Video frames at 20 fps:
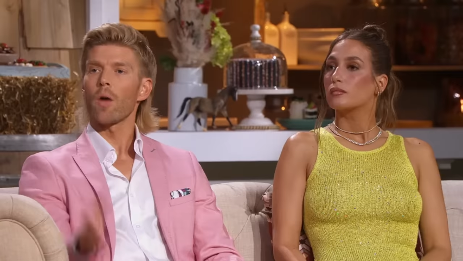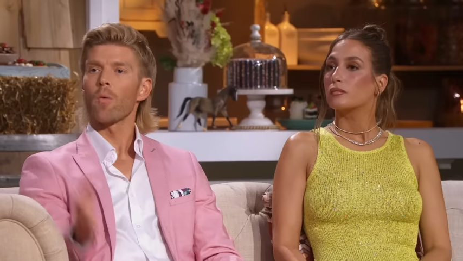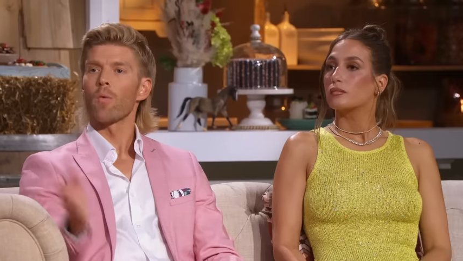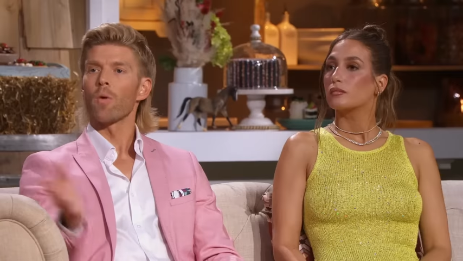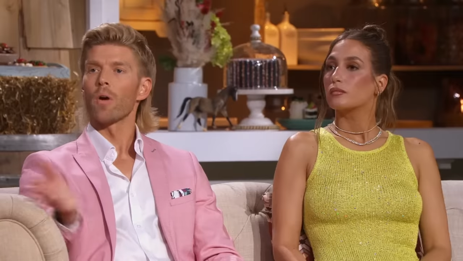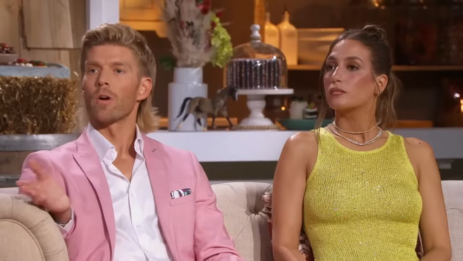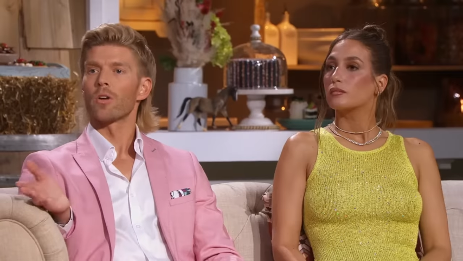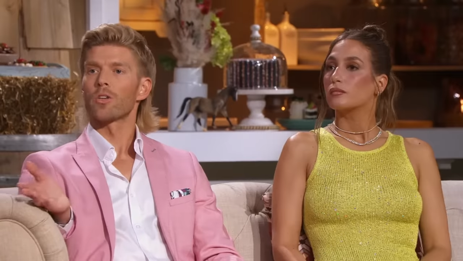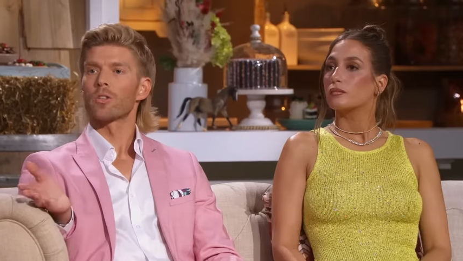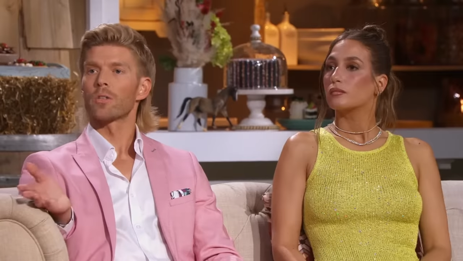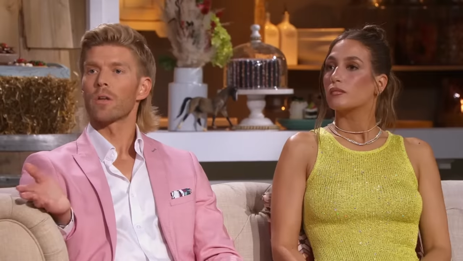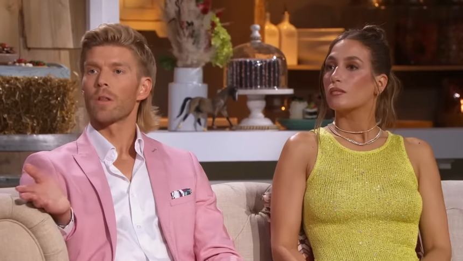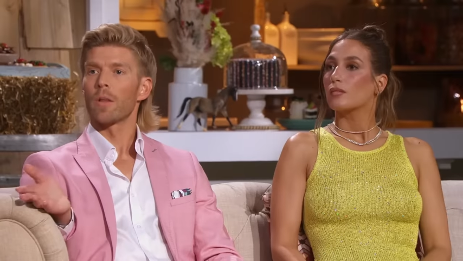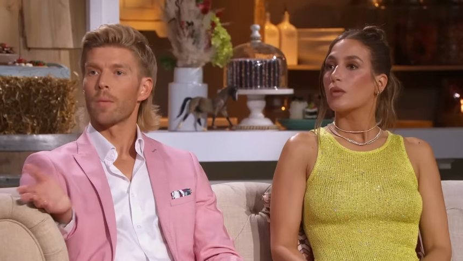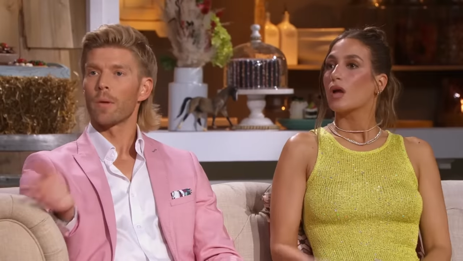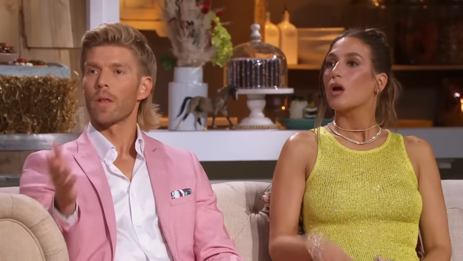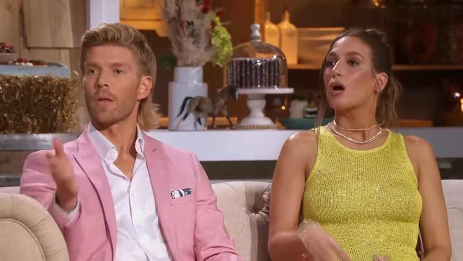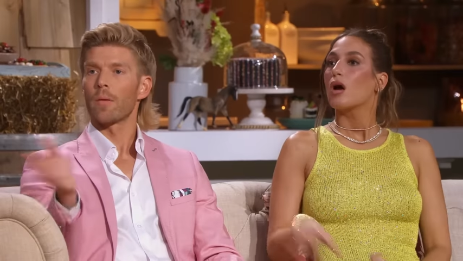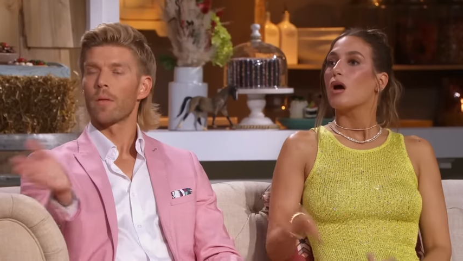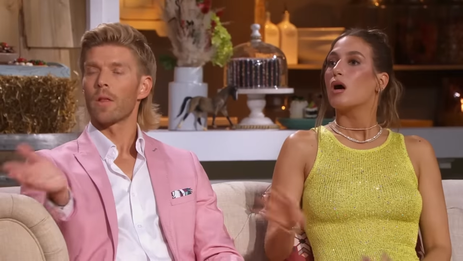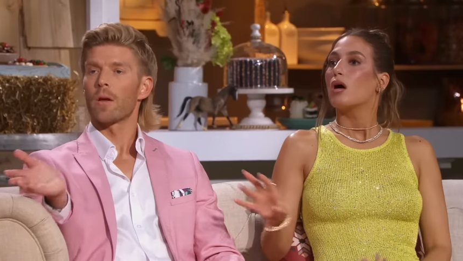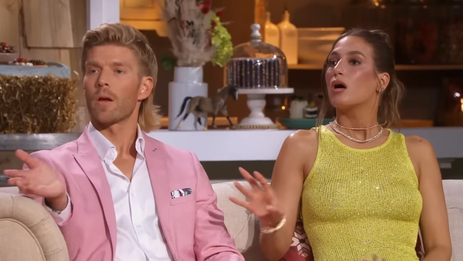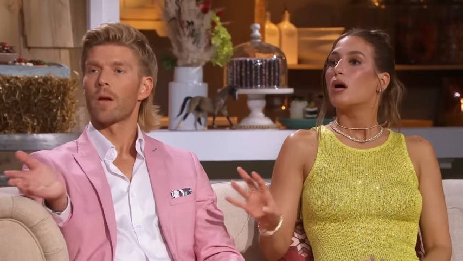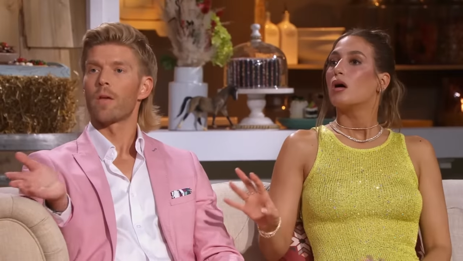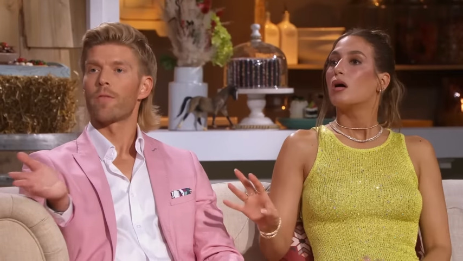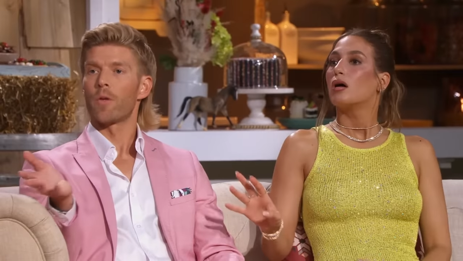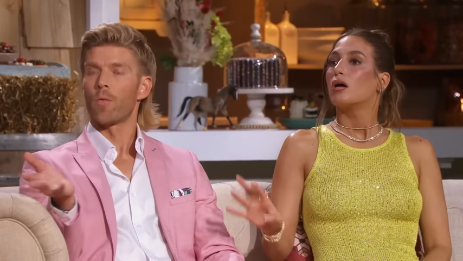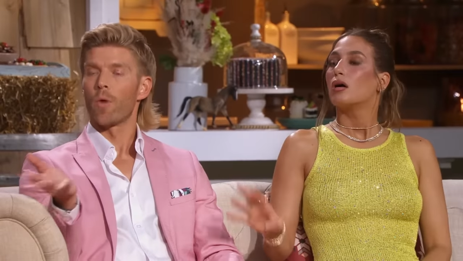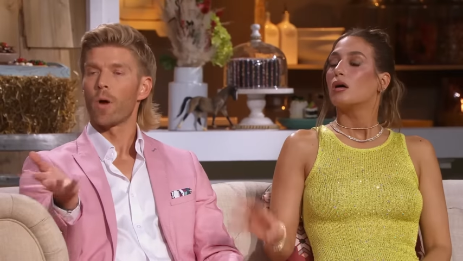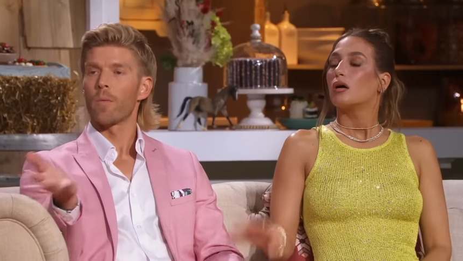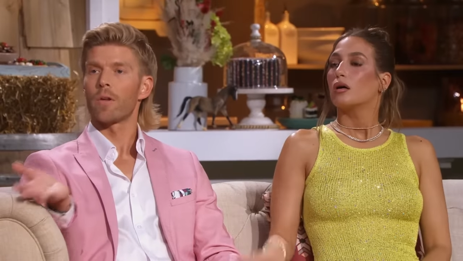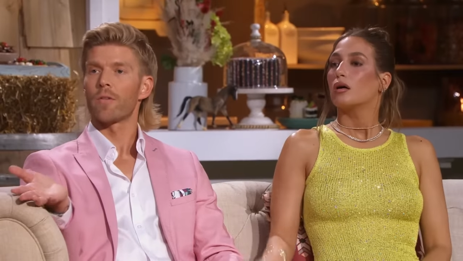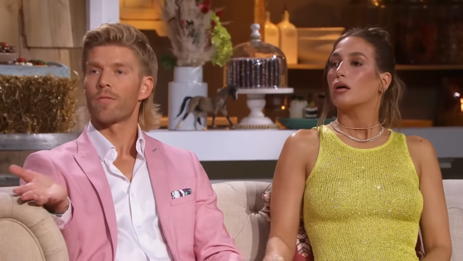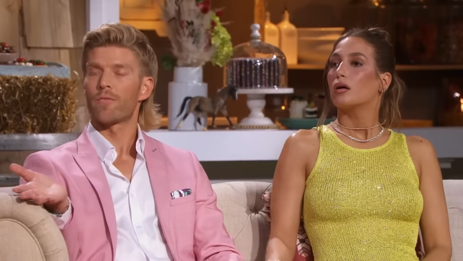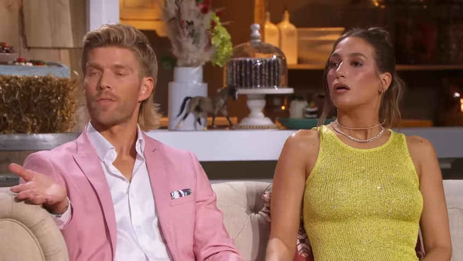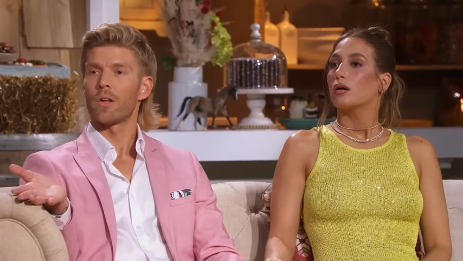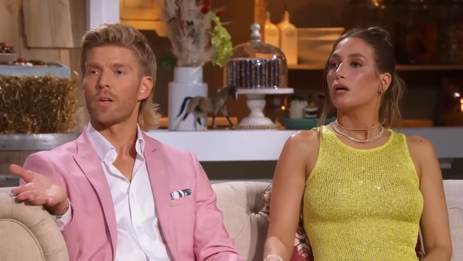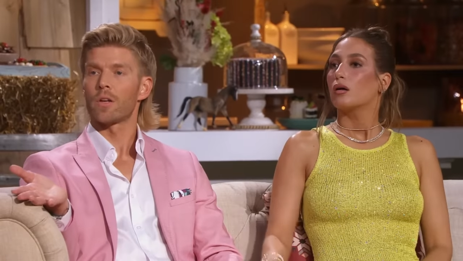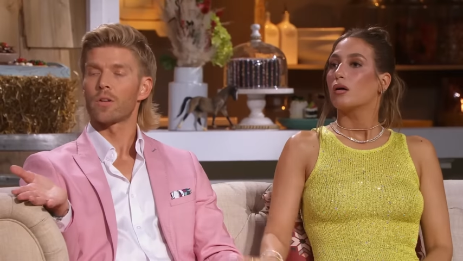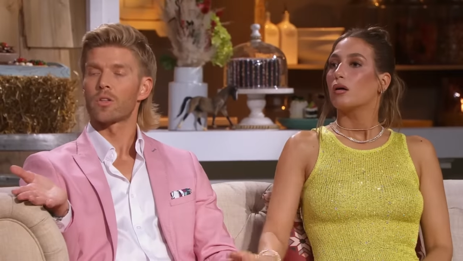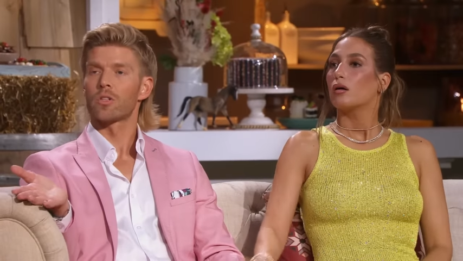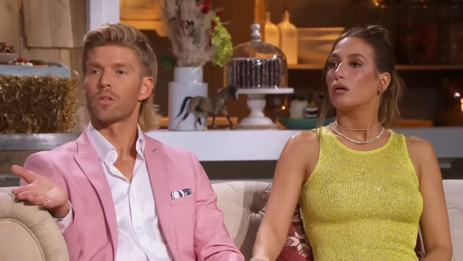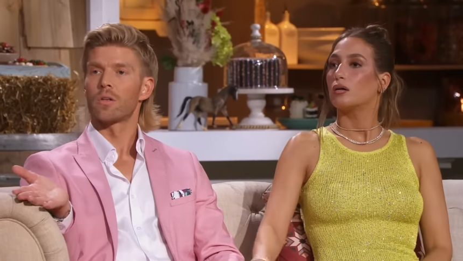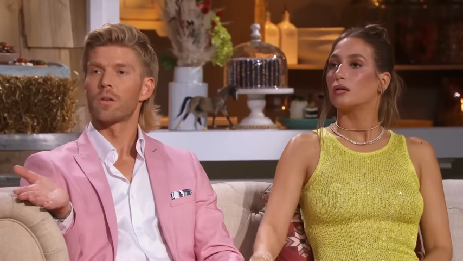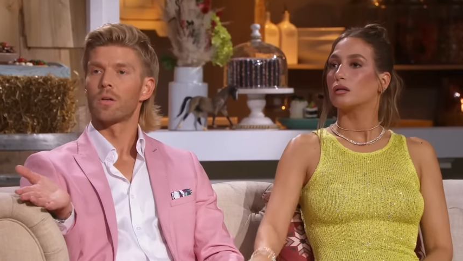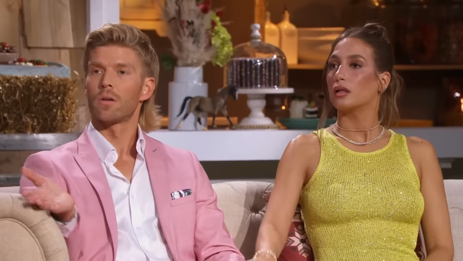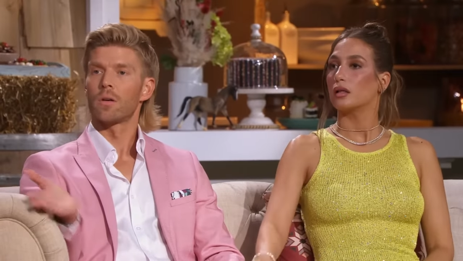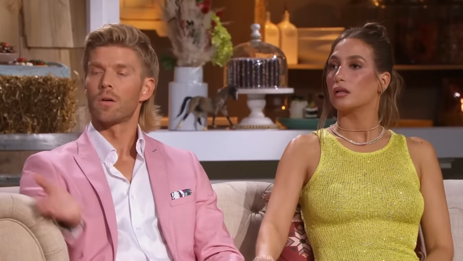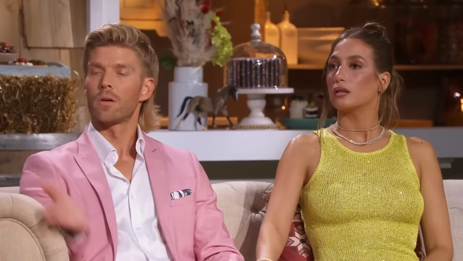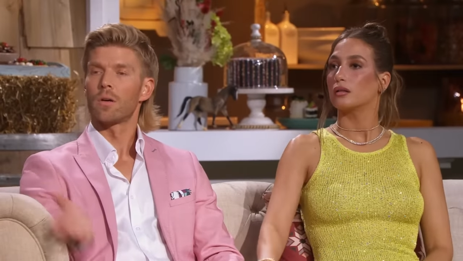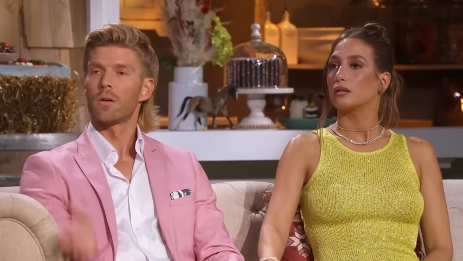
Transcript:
Speaker 1: got worse. Let me, well, if you want me to finish. I, but we,